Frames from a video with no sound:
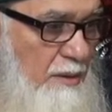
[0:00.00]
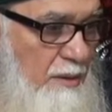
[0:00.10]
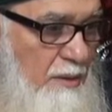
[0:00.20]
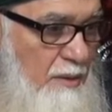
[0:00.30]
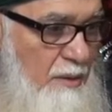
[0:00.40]
its
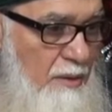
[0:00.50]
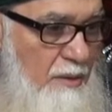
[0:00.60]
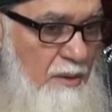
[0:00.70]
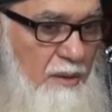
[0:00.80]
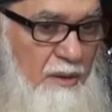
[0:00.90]
due
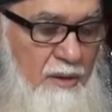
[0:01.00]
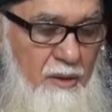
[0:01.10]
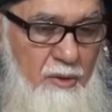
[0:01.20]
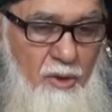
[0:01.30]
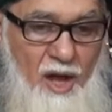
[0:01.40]

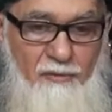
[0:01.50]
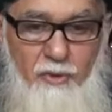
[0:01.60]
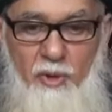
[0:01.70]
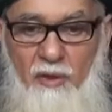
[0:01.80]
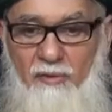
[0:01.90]
right. You
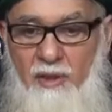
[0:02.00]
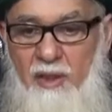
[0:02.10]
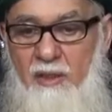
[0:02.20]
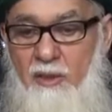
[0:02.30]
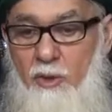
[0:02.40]
have to give it
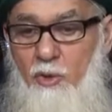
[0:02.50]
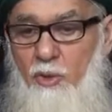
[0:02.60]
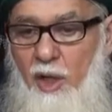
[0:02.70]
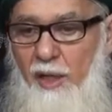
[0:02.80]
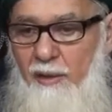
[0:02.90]
its
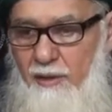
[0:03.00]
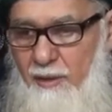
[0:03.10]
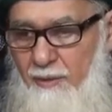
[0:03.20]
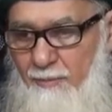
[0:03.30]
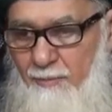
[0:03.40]
due right.